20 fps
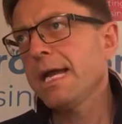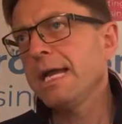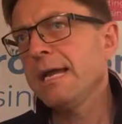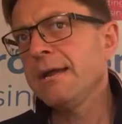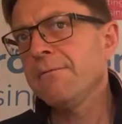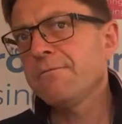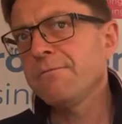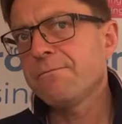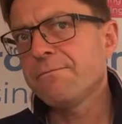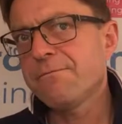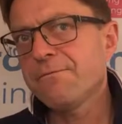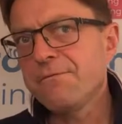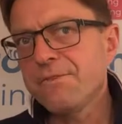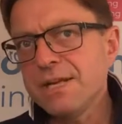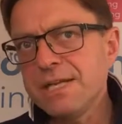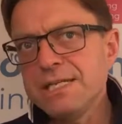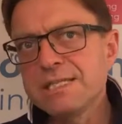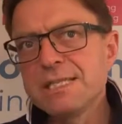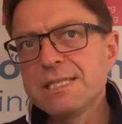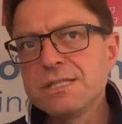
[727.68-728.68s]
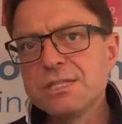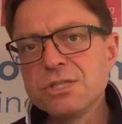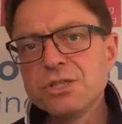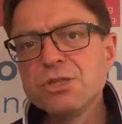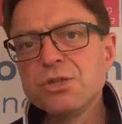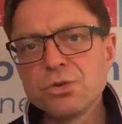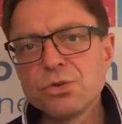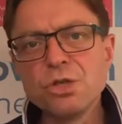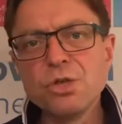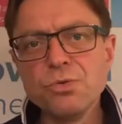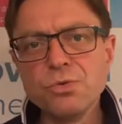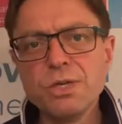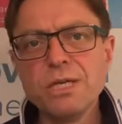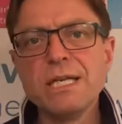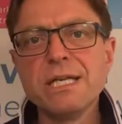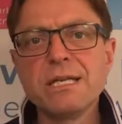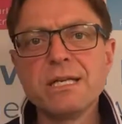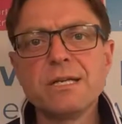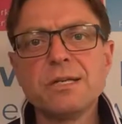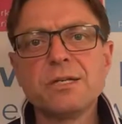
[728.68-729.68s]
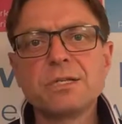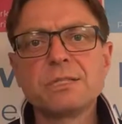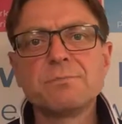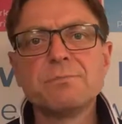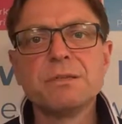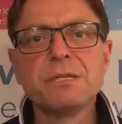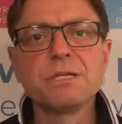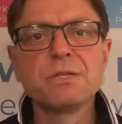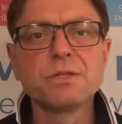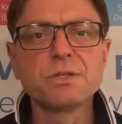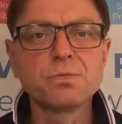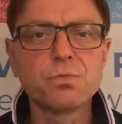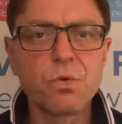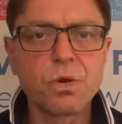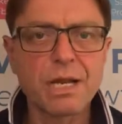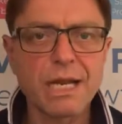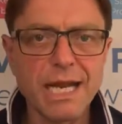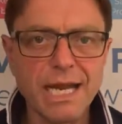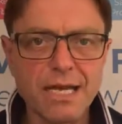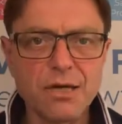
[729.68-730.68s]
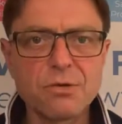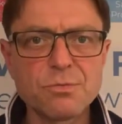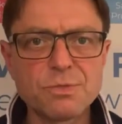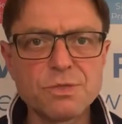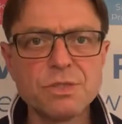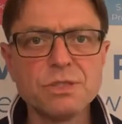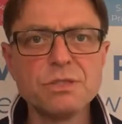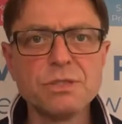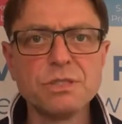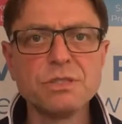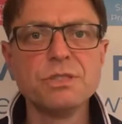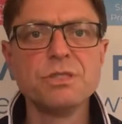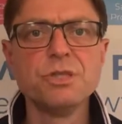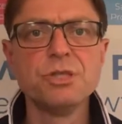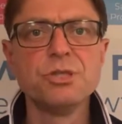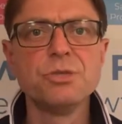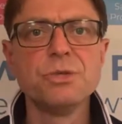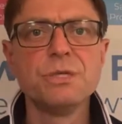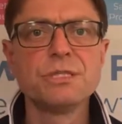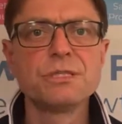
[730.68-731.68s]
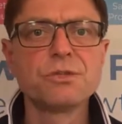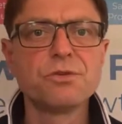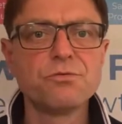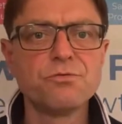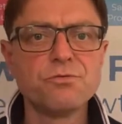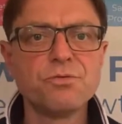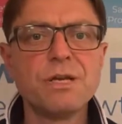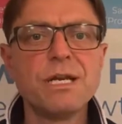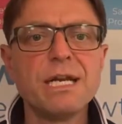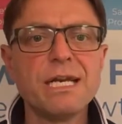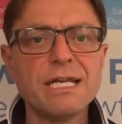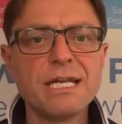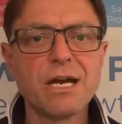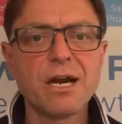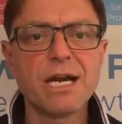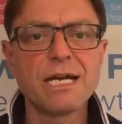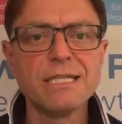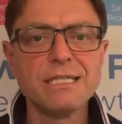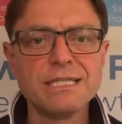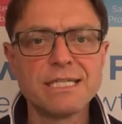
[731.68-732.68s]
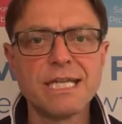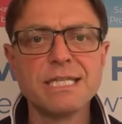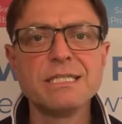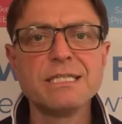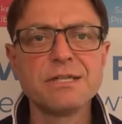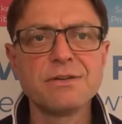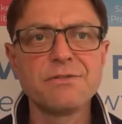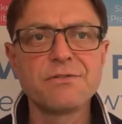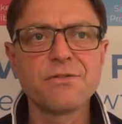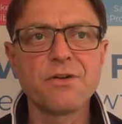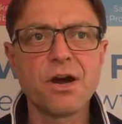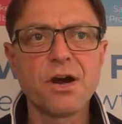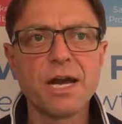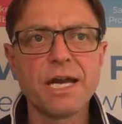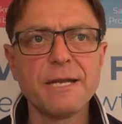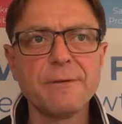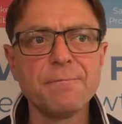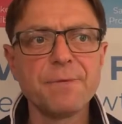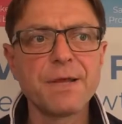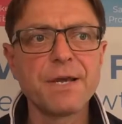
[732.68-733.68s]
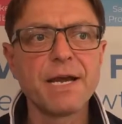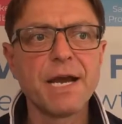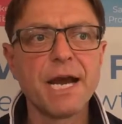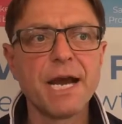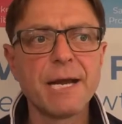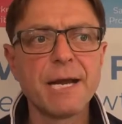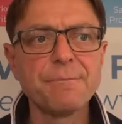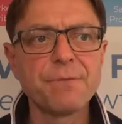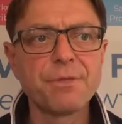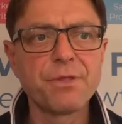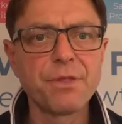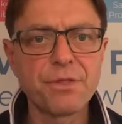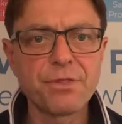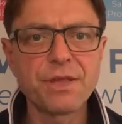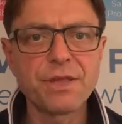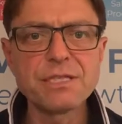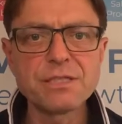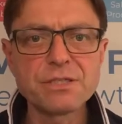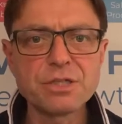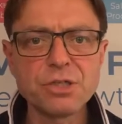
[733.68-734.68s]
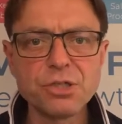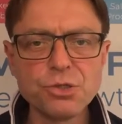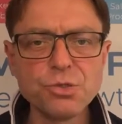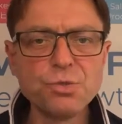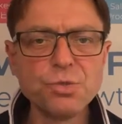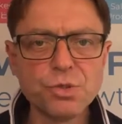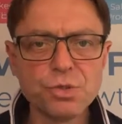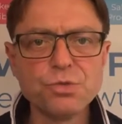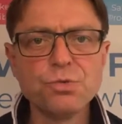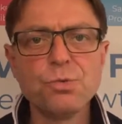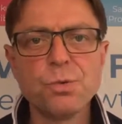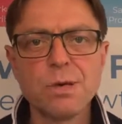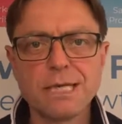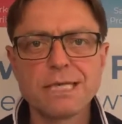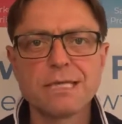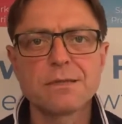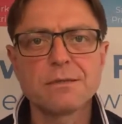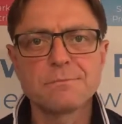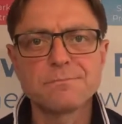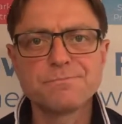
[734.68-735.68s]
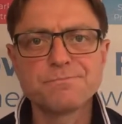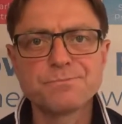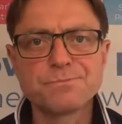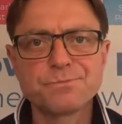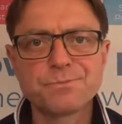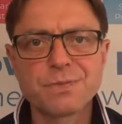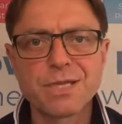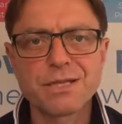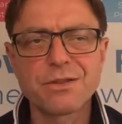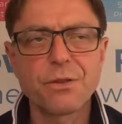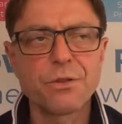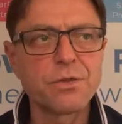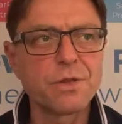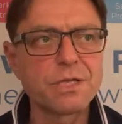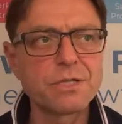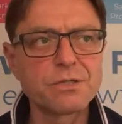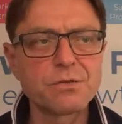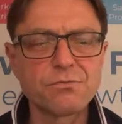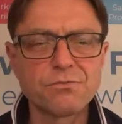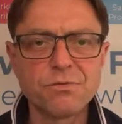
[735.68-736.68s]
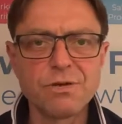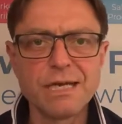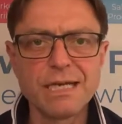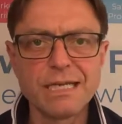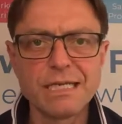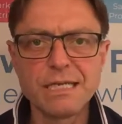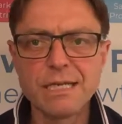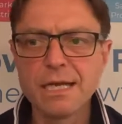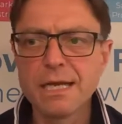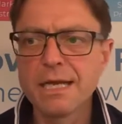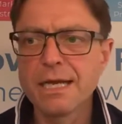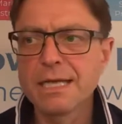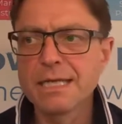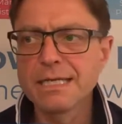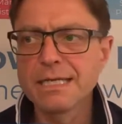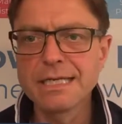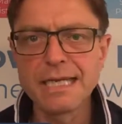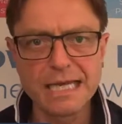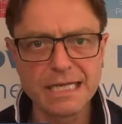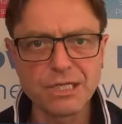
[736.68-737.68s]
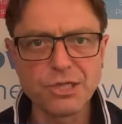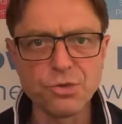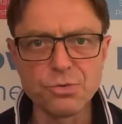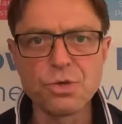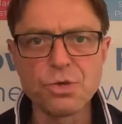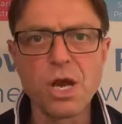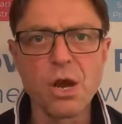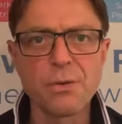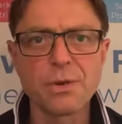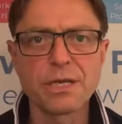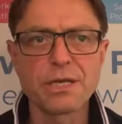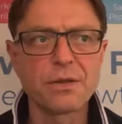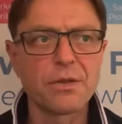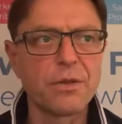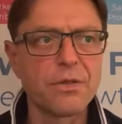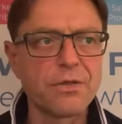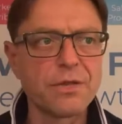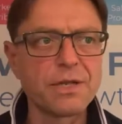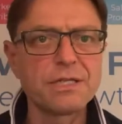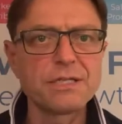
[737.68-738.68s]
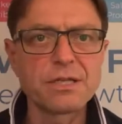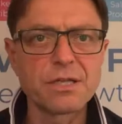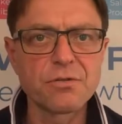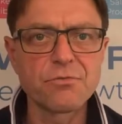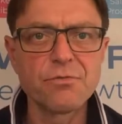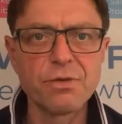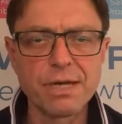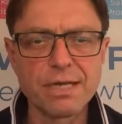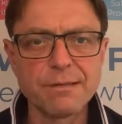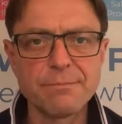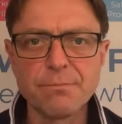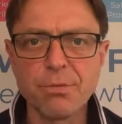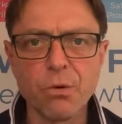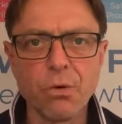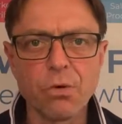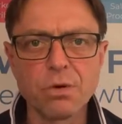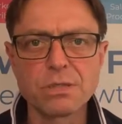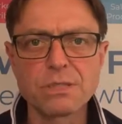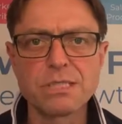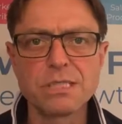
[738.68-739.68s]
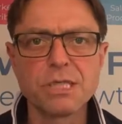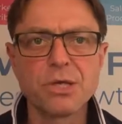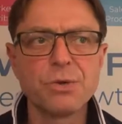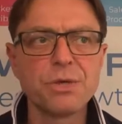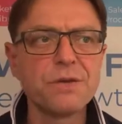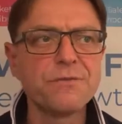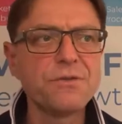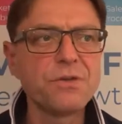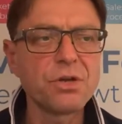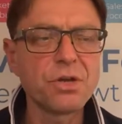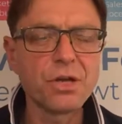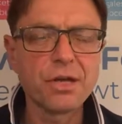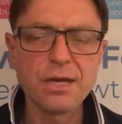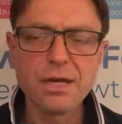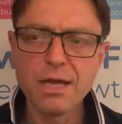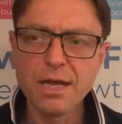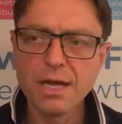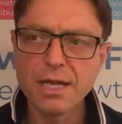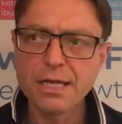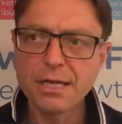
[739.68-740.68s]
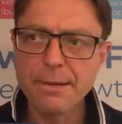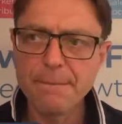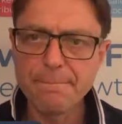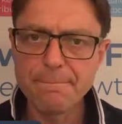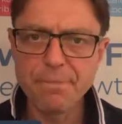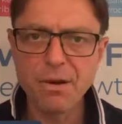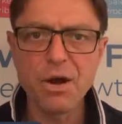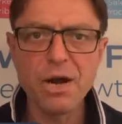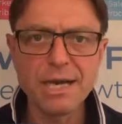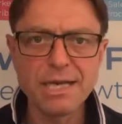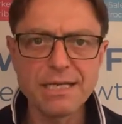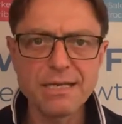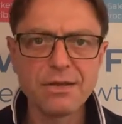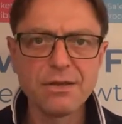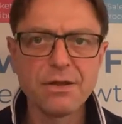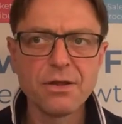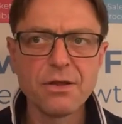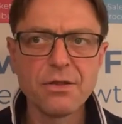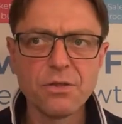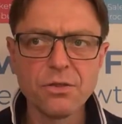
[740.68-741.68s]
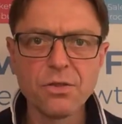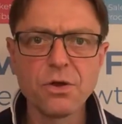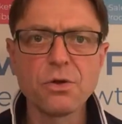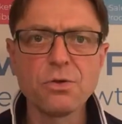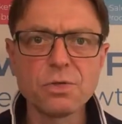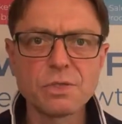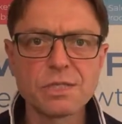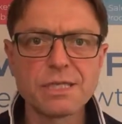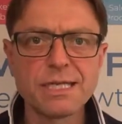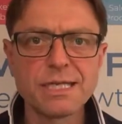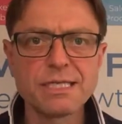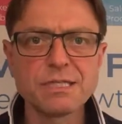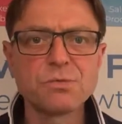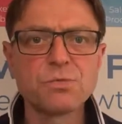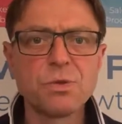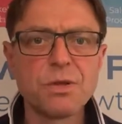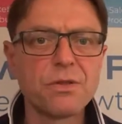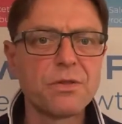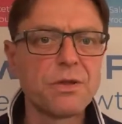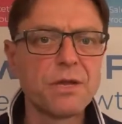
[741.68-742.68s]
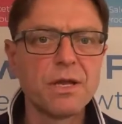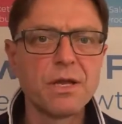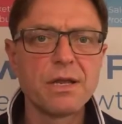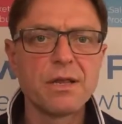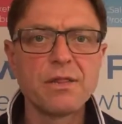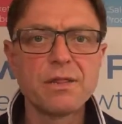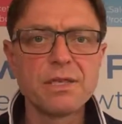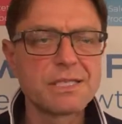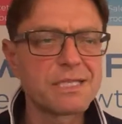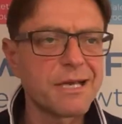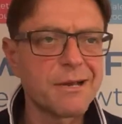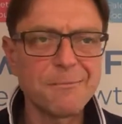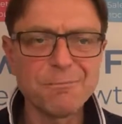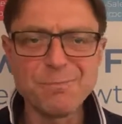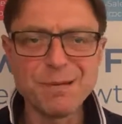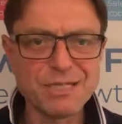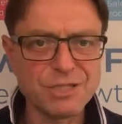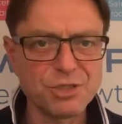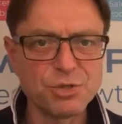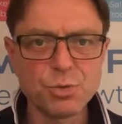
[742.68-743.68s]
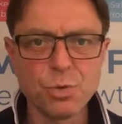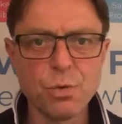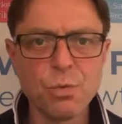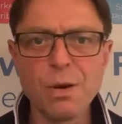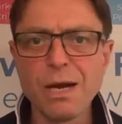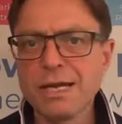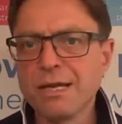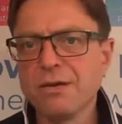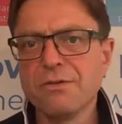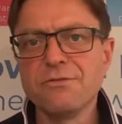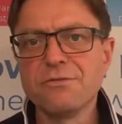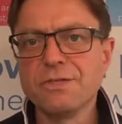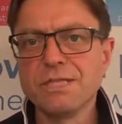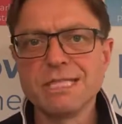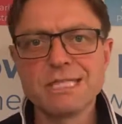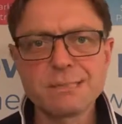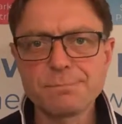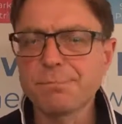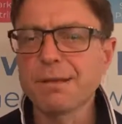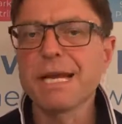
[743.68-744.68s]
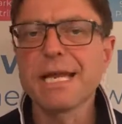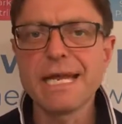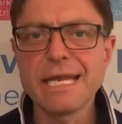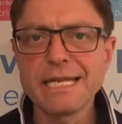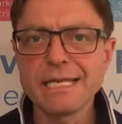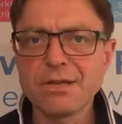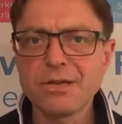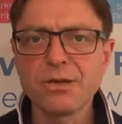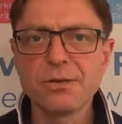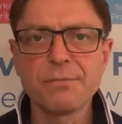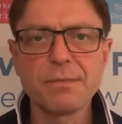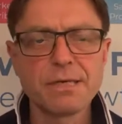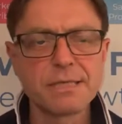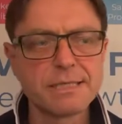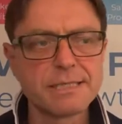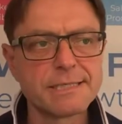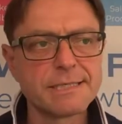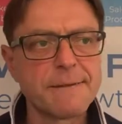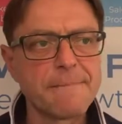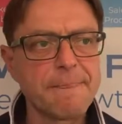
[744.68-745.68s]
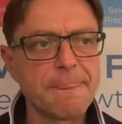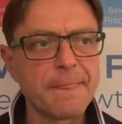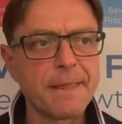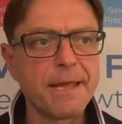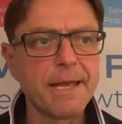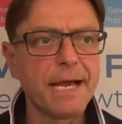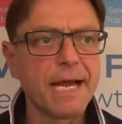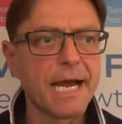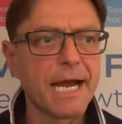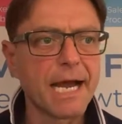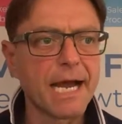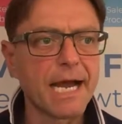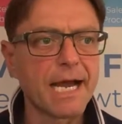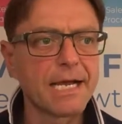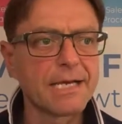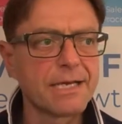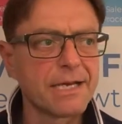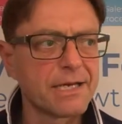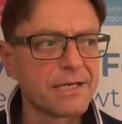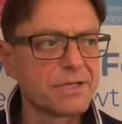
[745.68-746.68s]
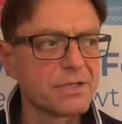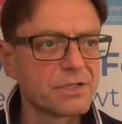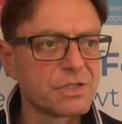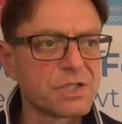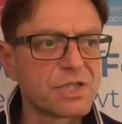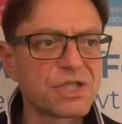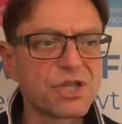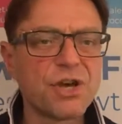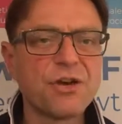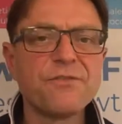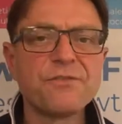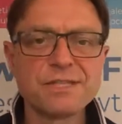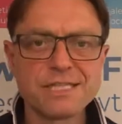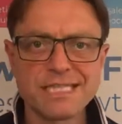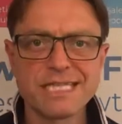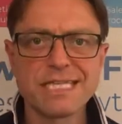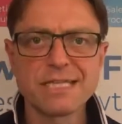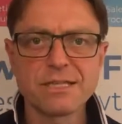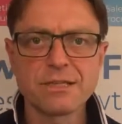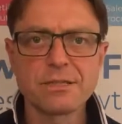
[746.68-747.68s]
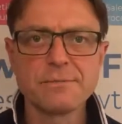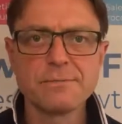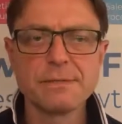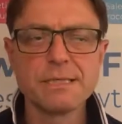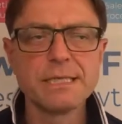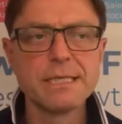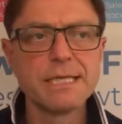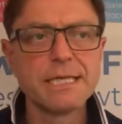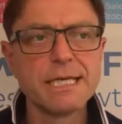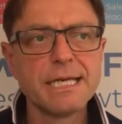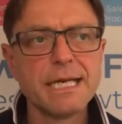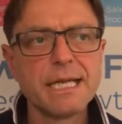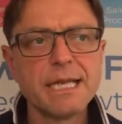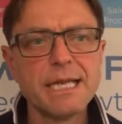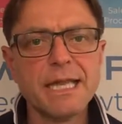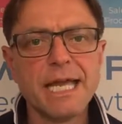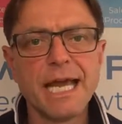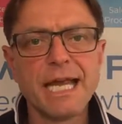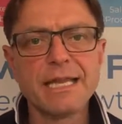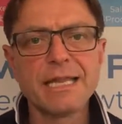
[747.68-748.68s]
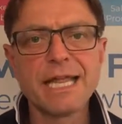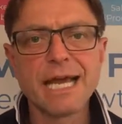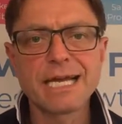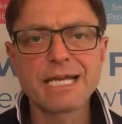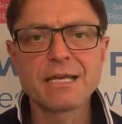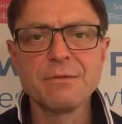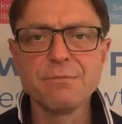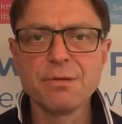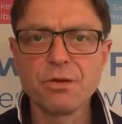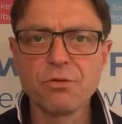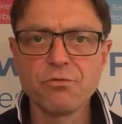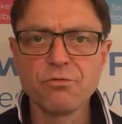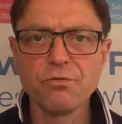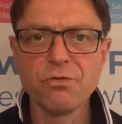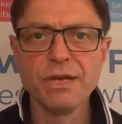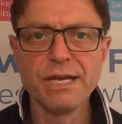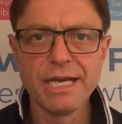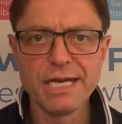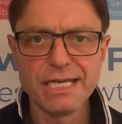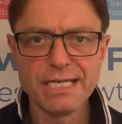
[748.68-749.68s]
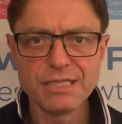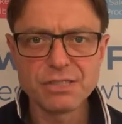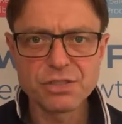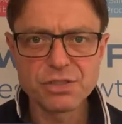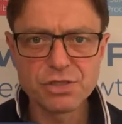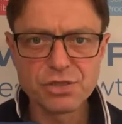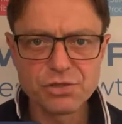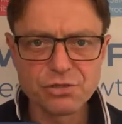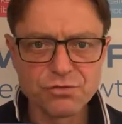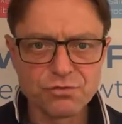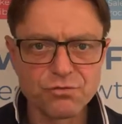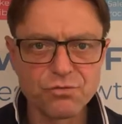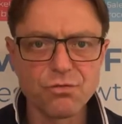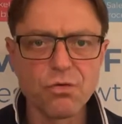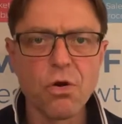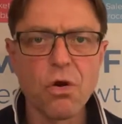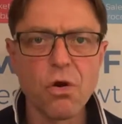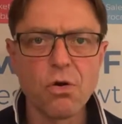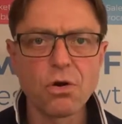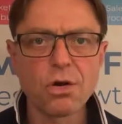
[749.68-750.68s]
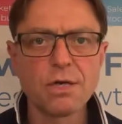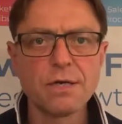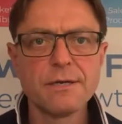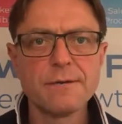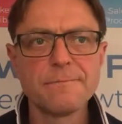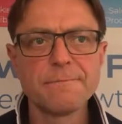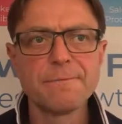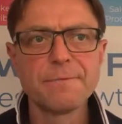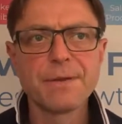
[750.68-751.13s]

It feeds into your uniqueness because what it helps you to do is to really identify the things that you do well and the things that really get you going and the things that are really important to you. And if you can combine those things with this habitual way of displaying them and surfacing them, then that can be a really strong